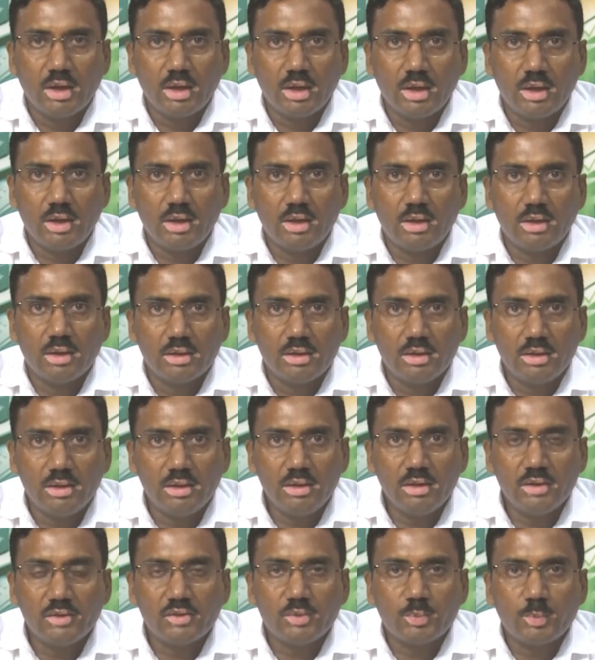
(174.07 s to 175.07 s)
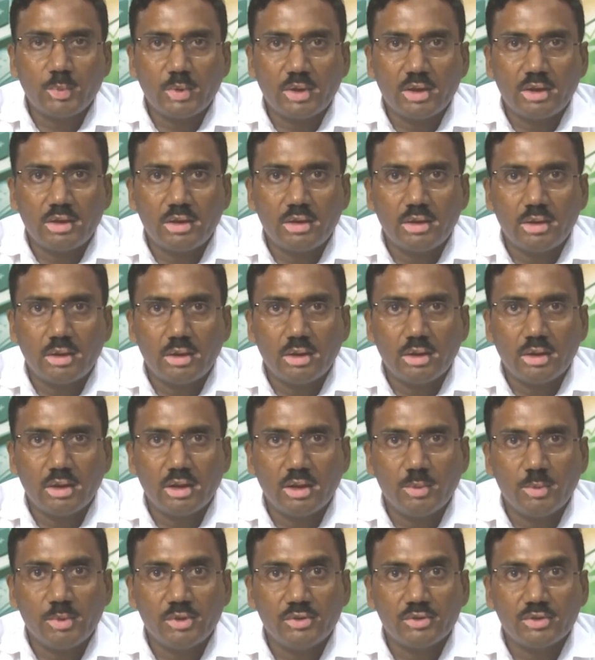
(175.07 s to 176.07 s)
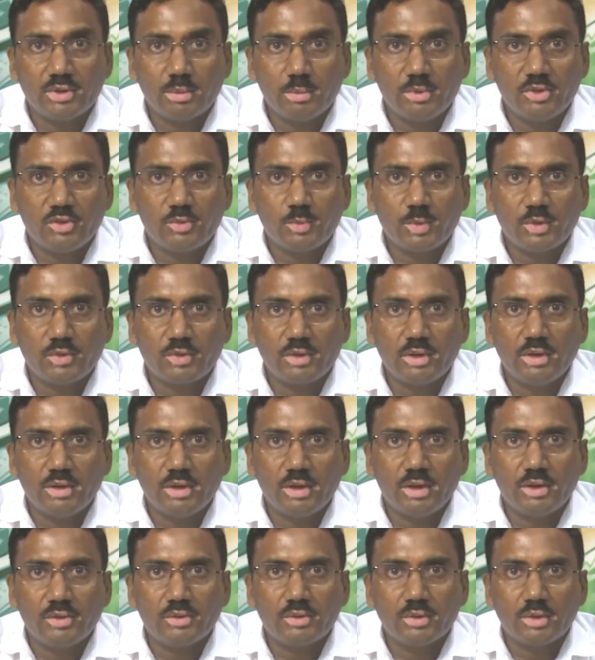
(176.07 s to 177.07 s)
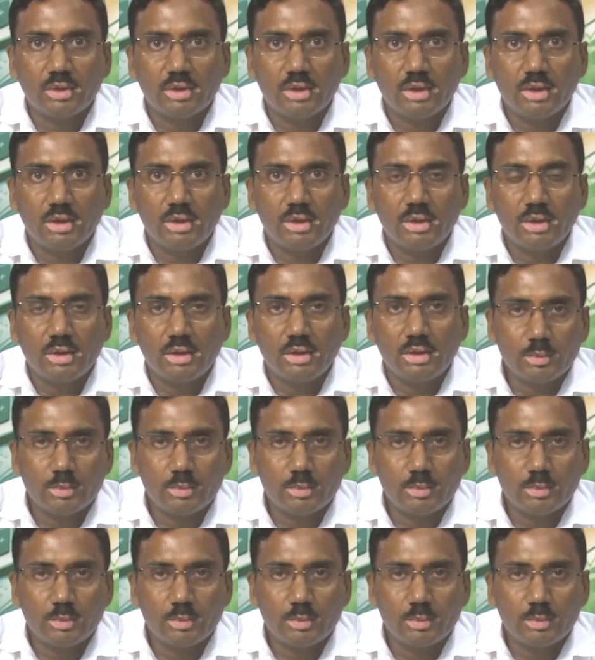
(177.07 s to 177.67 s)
and each part having some specialties and